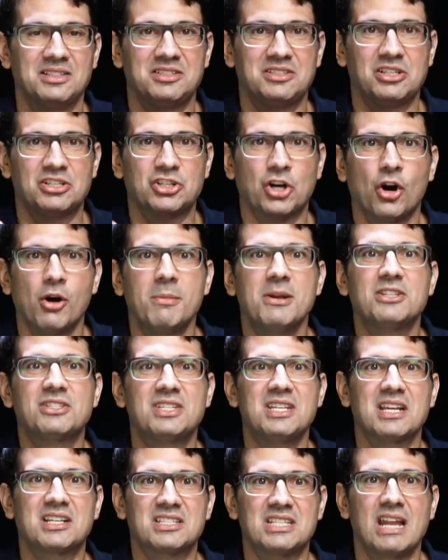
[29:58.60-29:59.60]
determines
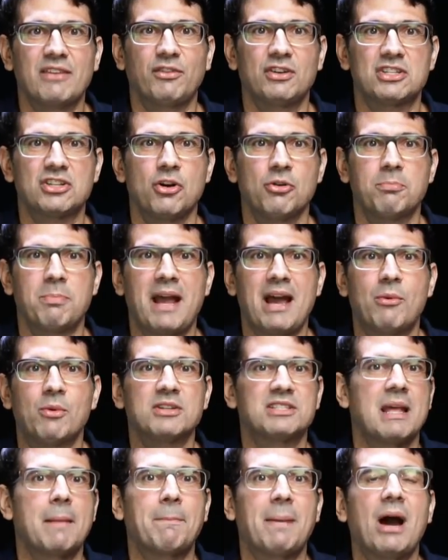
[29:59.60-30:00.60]
the extent of its own
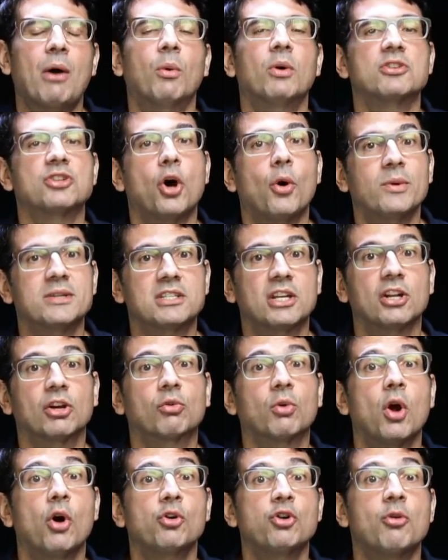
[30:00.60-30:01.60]
powers. That power is always going to
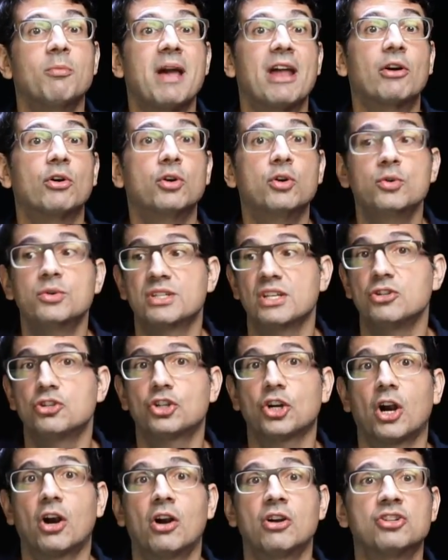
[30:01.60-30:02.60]
grow no matter who's in
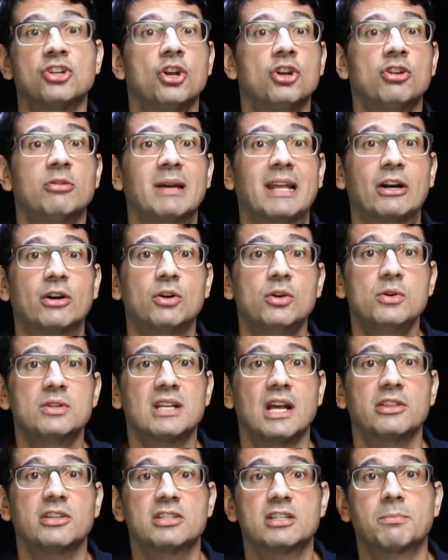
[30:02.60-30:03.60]
charge, no matter who's on the